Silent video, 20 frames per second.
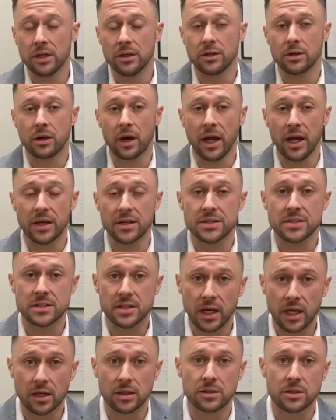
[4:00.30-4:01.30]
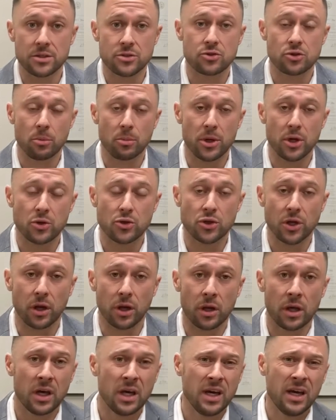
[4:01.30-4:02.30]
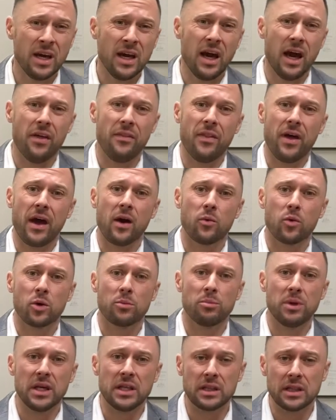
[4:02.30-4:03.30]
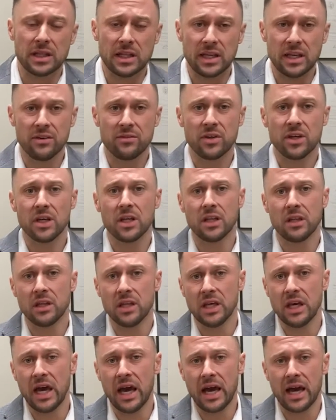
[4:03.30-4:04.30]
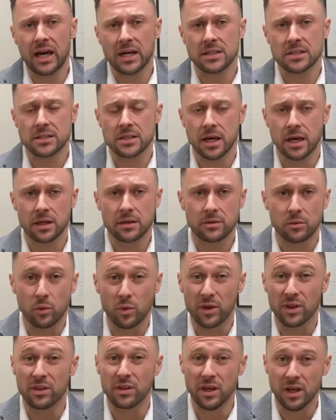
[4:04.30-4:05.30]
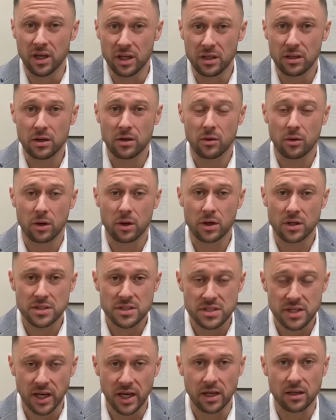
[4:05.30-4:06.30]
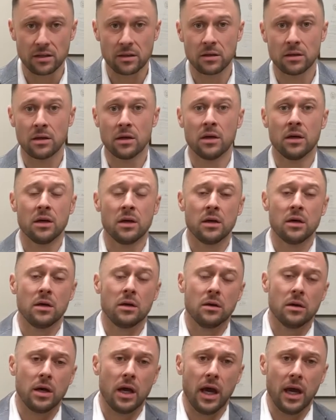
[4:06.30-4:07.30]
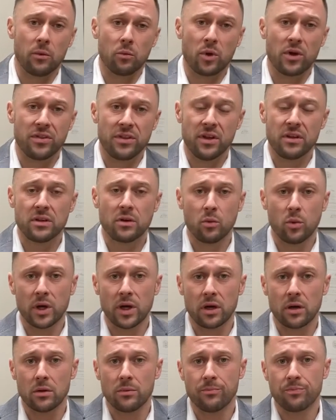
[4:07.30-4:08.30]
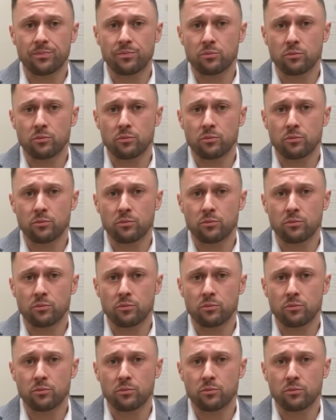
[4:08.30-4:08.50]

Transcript: in your estate distribution, and that would be leaving the asset within your estate and within the will,